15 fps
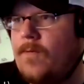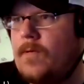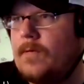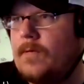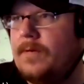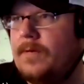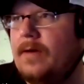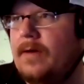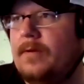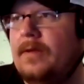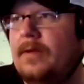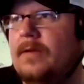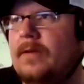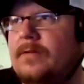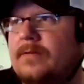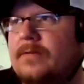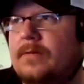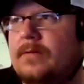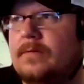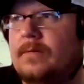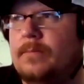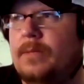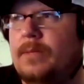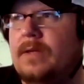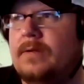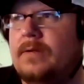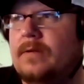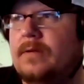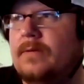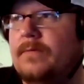Down East beat
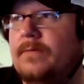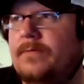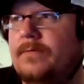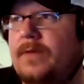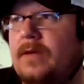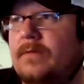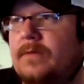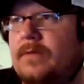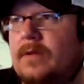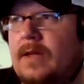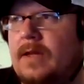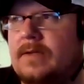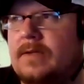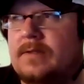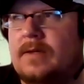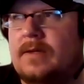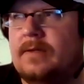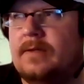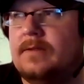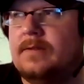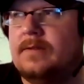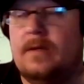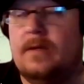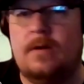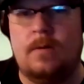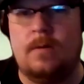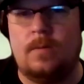Fayetteville last night 10-0.